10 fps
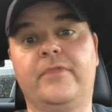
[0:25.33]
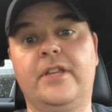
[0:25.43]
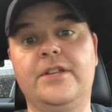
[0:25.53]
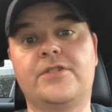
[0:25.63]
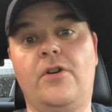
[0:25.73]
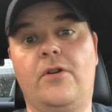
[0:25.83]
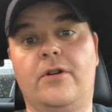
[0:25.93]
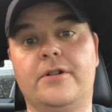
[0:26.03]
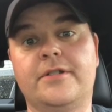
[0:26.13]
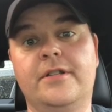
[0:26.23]
These
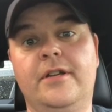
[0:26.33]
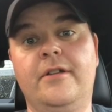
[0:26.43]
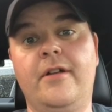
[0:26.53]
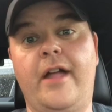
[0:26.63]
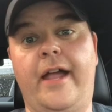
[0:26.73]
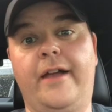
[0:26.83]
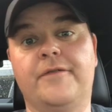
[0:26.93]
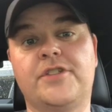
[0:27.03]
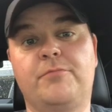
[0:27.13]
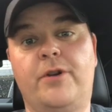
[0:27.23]
cars
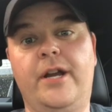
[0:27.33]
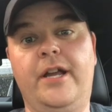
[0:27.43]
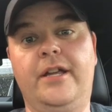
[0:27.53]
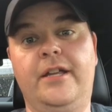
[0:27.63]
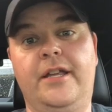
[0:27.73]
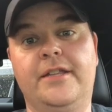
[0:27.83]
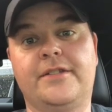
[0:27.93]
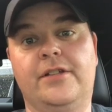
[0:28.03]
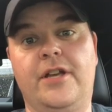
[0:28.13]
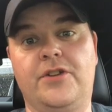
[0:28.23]
have spray
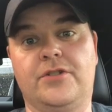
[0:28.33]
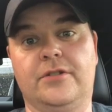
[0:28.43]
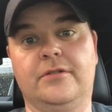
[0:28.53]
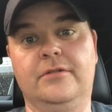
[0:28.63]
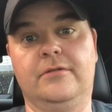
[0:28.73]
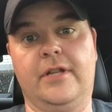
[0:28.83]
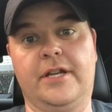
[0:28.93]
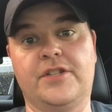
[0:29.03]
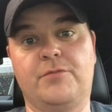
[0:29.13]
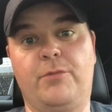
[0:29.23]
insulation,
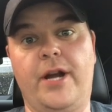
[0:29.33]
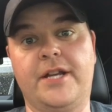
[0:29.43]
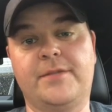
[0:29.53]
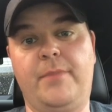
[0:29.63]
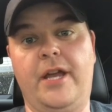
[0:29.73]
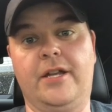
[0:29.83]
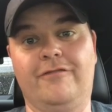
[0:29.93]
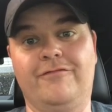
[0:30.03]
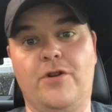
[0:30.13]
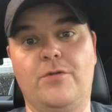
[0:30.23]
like a spray
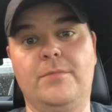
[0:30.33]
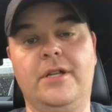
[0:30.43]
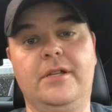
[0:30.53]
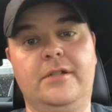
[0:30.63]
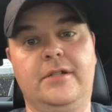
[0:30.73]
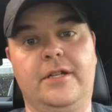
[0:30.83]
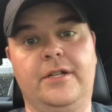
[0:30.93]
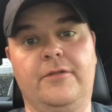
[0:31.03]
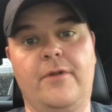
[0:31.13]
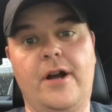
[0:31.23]
expanding foam,
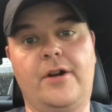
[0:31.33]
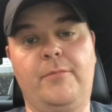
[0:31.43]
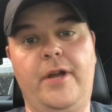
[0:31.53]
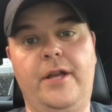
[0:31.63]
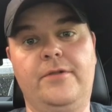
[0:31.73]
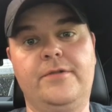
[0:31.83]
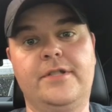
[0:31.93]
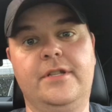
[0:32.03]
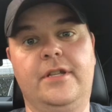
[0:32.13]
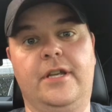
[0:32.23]
in the rocker
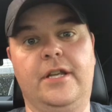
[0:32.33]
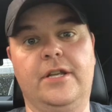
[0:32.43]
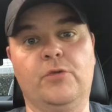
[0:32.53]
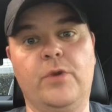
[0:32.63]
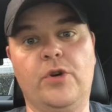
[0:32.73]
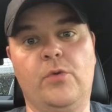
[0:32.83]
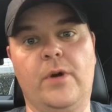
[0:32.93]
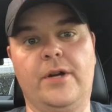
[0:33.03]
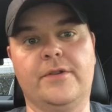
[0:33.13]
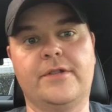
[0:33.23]
panels and in the wheel
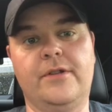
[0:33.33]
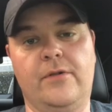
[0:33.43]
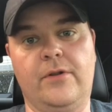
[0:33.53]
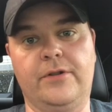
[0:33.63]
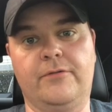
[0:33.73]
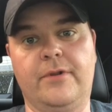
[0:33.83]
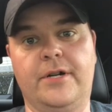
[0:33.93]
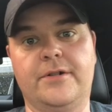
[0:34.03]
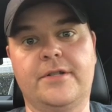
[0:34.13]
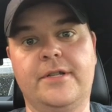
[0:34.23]
wells on the
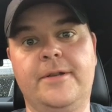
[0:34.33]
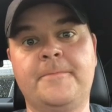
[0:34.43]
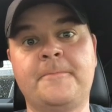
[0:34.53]
rears.